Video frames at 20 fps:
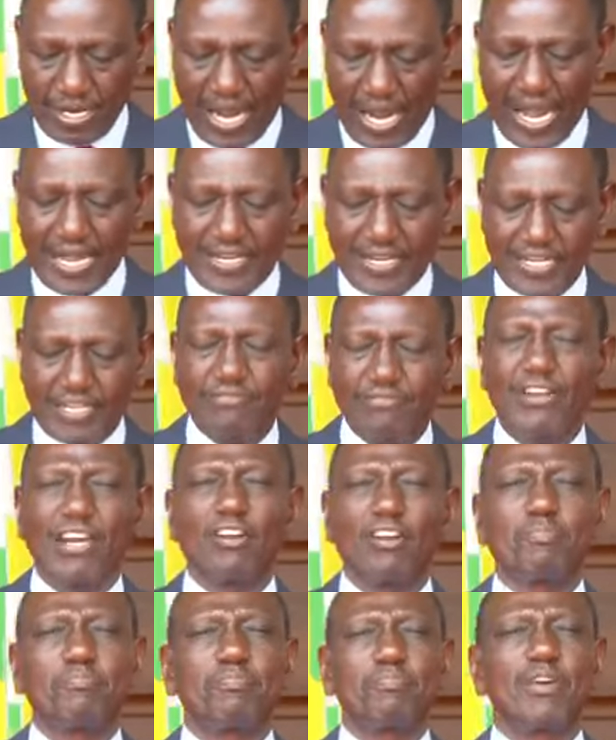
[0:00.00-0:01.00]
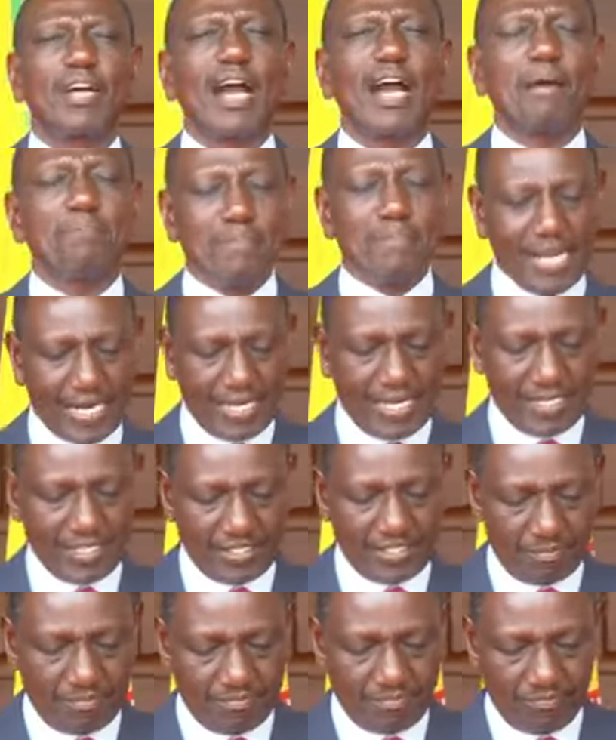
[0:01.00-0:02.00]
and develop a
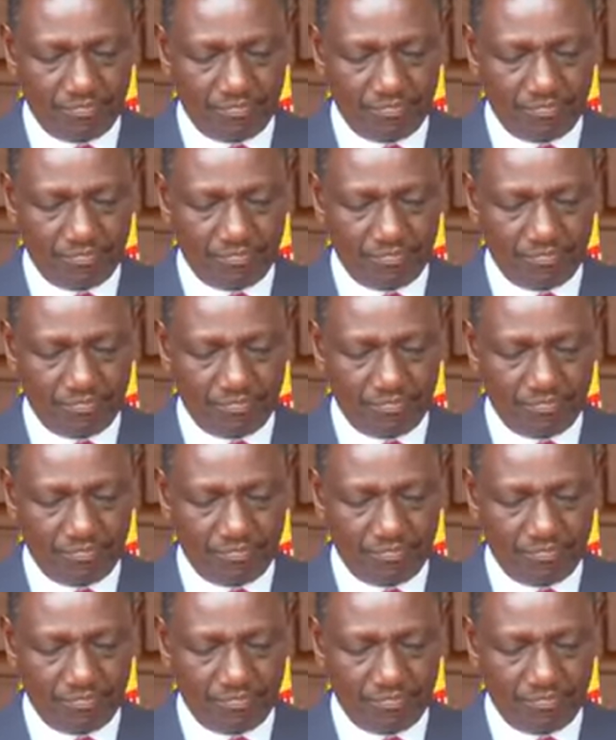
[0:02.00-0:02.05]
mechanism